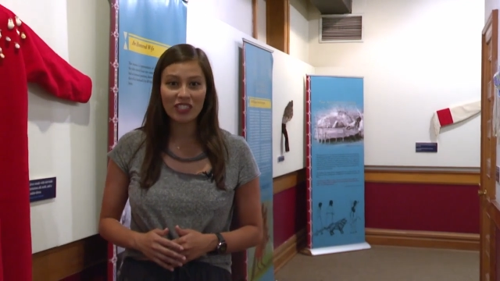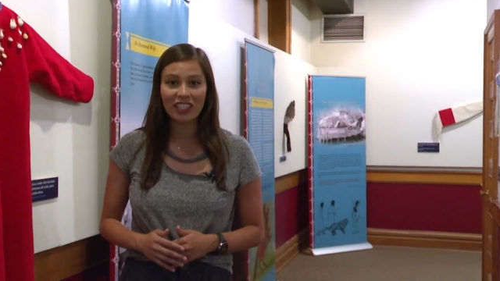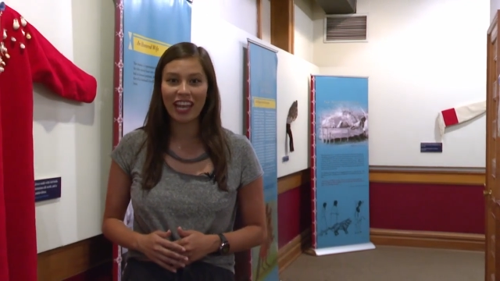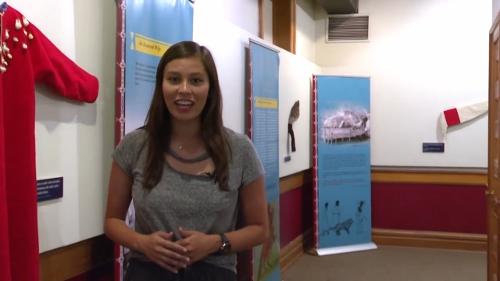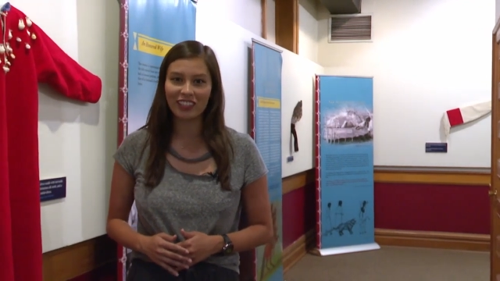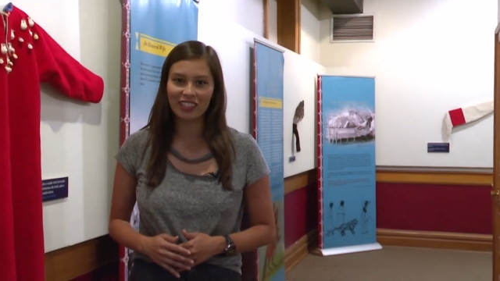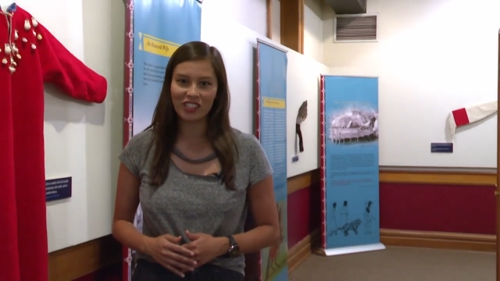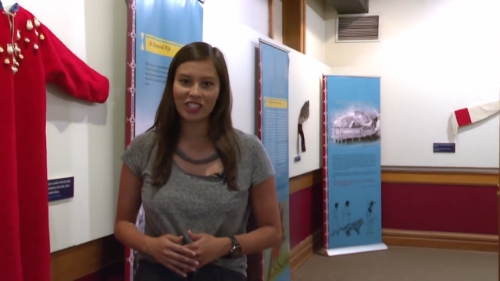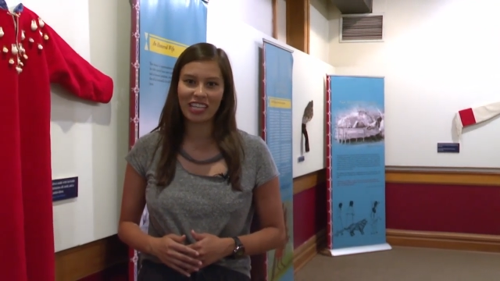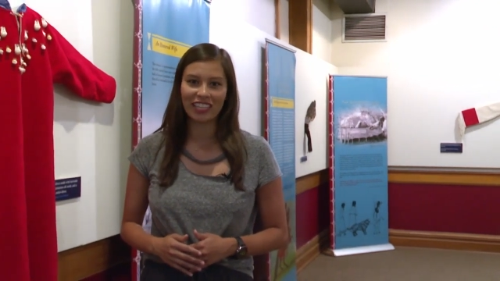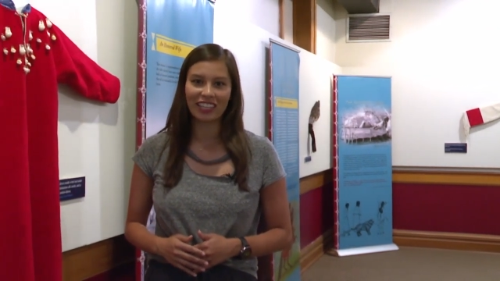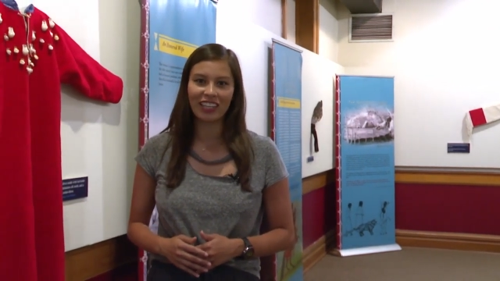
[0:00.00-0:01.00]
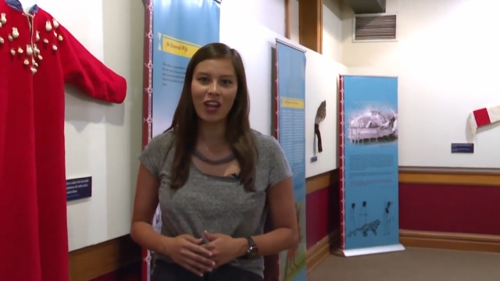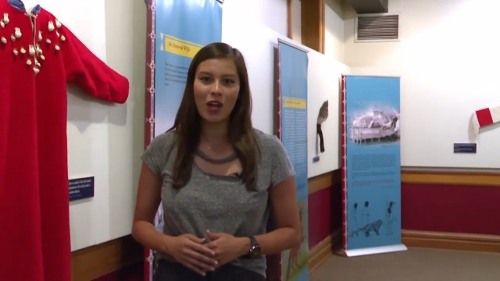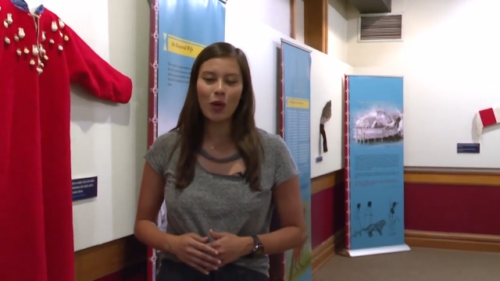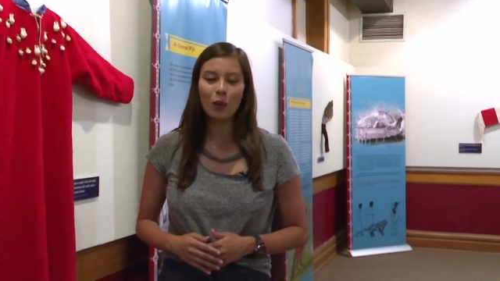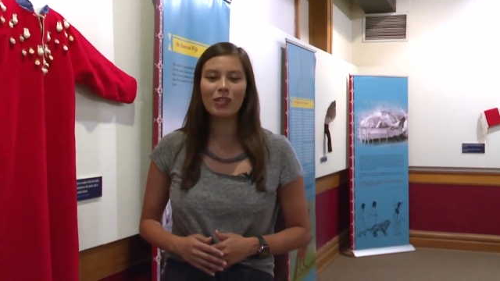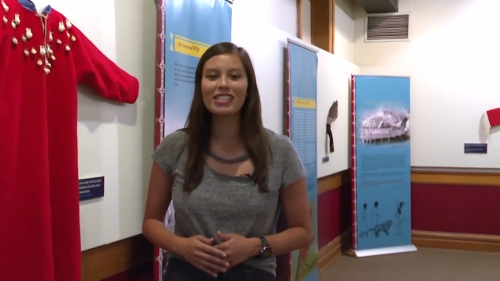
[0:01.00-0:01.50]
Heritage Center.
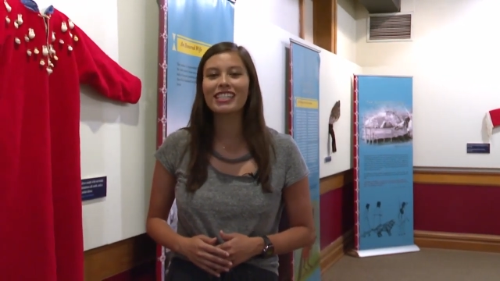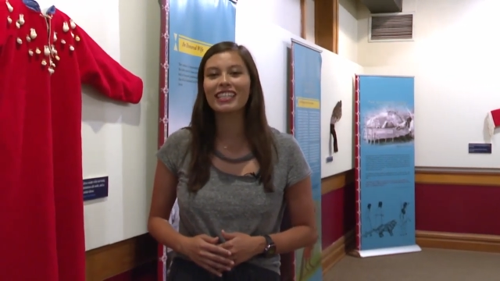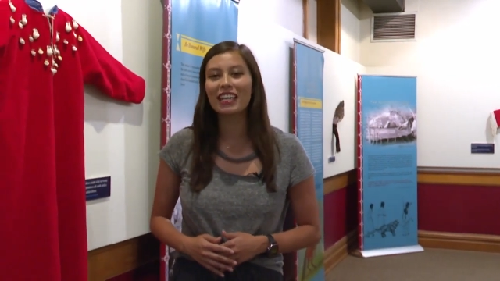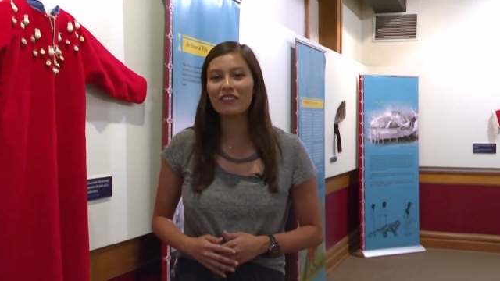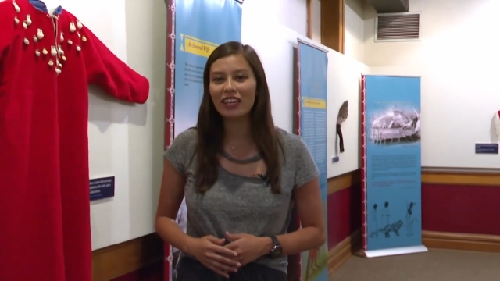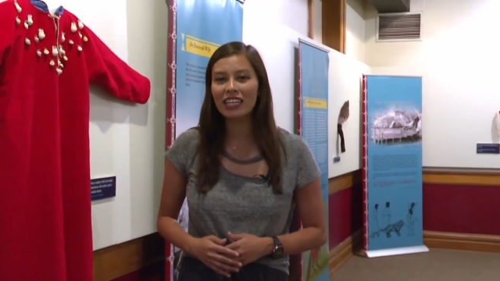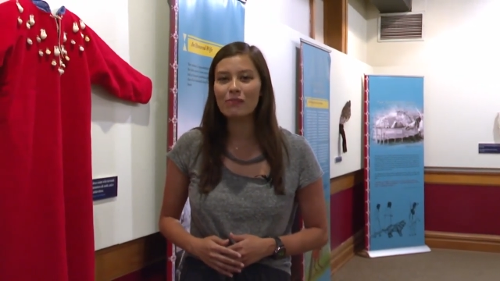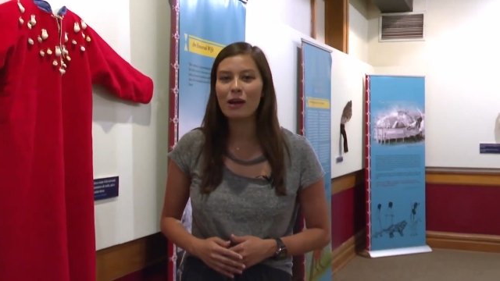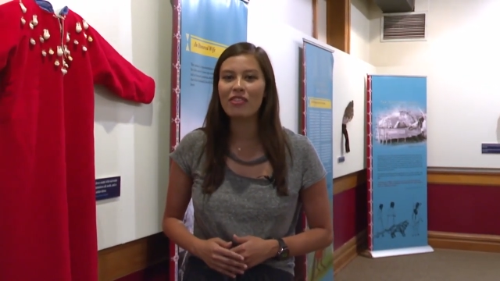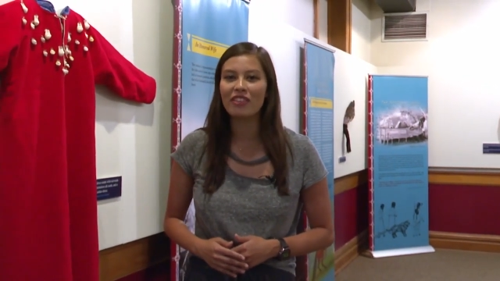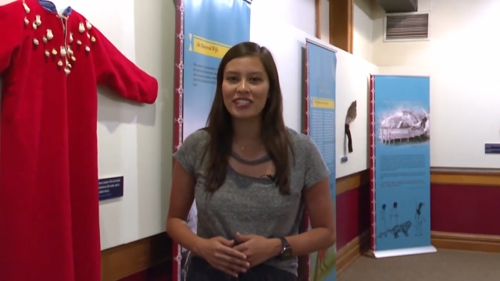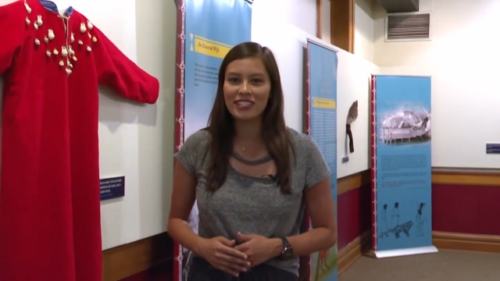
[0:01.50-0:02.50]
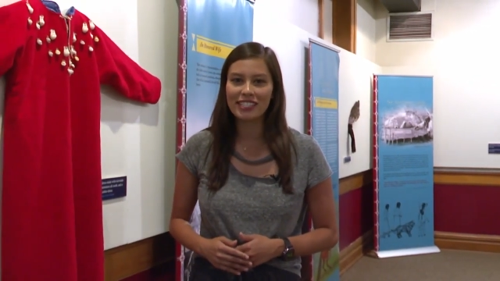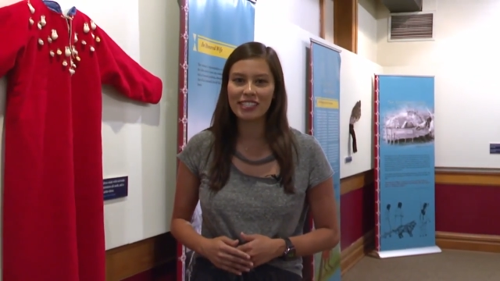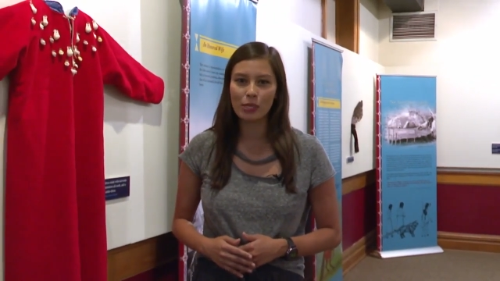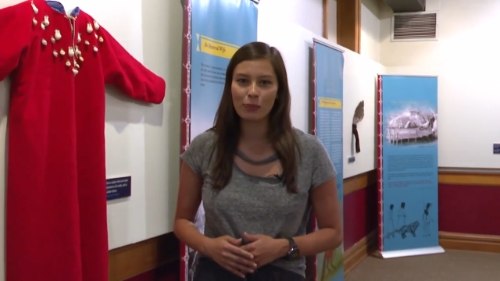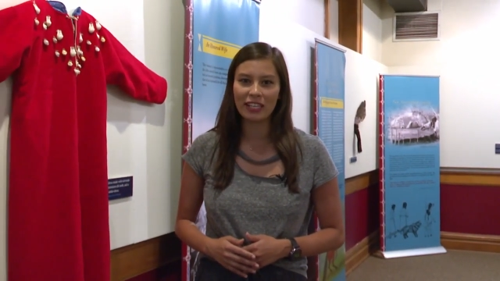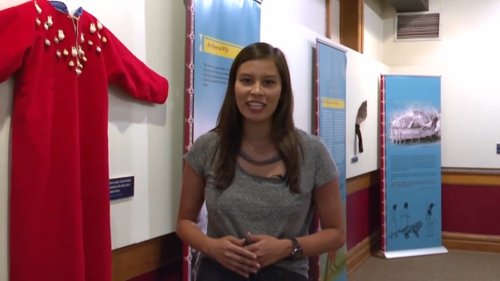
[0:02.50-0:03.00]
What's significant about this
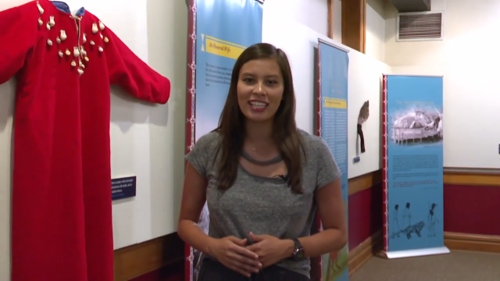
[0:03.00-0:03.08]
exhibit